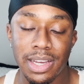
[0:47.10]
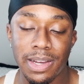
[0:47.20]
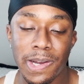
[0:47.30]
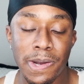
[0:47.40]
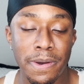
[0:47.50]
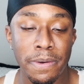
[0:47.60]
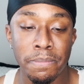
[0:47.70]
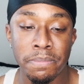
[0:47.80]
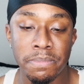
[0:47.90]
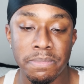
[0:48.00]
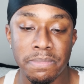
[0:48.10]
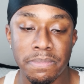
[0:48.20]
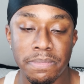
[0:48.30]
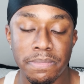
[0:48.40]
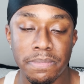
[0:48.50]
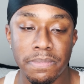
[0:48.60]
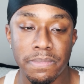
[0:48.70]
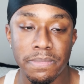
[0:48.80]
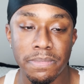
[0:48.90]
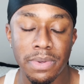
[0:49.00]

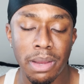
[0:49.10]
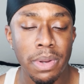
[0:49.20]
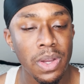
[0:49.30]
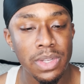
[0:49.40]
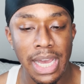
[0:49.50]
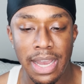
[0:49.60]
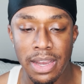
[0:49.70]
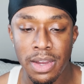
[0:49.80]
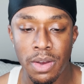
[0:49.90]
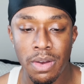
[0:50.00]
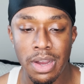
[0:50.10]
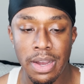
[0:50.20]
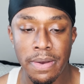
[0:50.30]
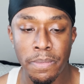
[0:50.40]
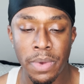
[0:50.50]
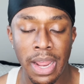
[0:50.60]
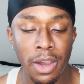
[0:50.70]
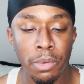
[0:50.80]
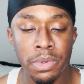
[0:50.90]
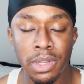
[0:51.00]
I'm not gonna lie. When I
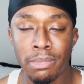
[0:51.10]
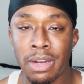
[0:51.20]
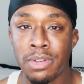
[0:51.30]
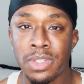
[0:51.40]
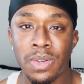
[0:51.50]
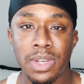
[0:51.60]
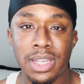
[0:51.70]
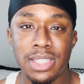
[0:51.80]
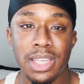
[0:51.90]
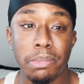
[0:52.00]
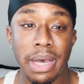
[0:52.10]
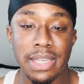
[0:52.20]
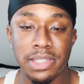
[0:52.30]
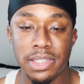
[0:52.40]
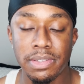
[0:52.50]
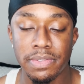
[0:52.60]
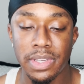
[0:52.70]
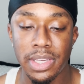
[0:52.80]
opened up my result and it said positive,